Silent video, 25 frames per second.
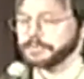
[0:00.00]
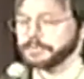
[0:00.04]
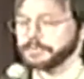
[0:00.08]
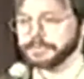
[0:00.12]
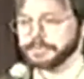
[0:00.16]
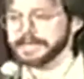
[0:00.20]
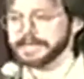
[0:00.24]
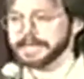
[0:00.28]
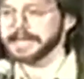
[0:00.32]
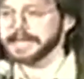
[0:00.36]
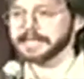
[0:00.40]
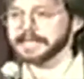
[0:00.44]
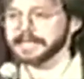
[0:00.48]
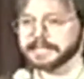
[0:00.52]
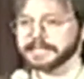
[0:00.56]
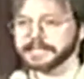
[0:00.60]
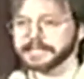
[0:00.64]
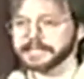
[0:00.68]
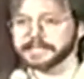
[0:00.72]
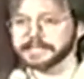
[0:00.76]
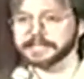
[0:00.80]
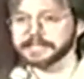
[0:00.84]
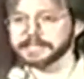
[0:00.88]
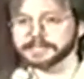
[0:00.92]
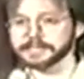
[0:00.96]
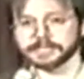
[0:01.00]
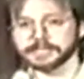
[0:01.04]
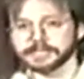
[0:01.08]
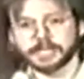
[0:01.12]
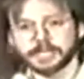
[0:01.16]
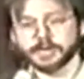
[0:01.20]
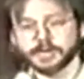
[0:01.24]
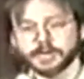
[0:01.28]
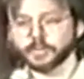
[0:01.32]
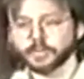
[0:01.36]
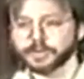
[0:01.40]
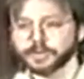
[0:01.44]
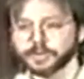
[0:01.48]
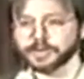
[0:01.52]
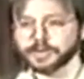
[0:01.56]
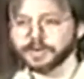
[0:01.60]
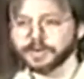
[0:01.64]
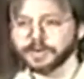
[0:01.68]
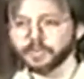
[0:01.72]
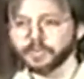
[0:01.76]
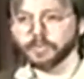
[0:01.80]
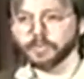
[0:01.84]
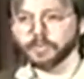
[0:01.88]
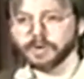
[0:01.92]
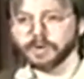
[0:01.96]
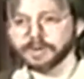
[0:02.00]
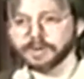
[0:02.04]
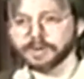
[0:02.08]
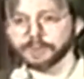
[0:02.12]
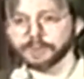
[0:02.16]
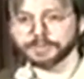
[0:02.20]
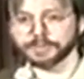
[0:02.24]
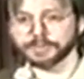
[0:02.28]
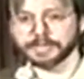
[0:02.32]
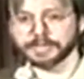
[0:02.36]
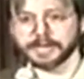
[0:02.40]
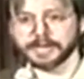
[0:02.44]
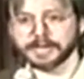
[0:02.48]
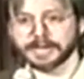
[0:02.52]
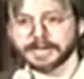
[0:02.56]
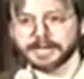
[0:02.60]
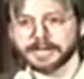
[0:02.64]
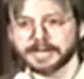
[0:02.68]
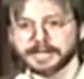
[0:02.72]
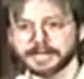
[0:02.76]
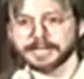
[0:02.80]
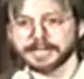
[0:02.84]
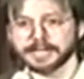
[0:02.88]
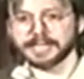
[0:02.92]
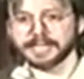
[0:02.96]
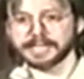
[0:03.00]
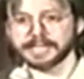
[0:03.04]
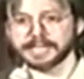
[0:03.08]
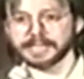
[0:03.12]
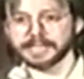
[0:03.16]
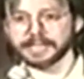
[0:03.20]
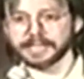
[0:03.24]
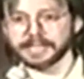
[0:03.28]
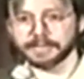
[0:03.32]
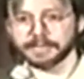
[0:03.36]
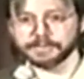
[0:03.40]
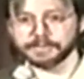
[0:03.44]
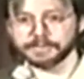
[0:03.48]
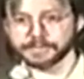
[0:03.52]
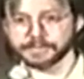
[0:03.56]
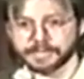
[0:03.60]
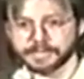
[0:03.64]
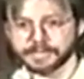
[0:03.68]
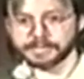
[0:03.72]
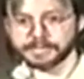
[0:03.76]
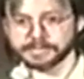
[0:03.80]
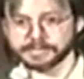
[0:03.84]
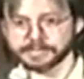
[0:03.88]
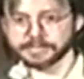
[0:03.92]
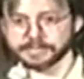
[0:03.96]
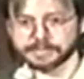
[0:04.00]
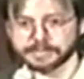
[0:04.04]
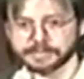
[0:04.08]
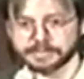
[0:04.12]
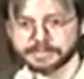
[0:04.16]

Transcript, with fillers: the reality is we are one with God and He loves us.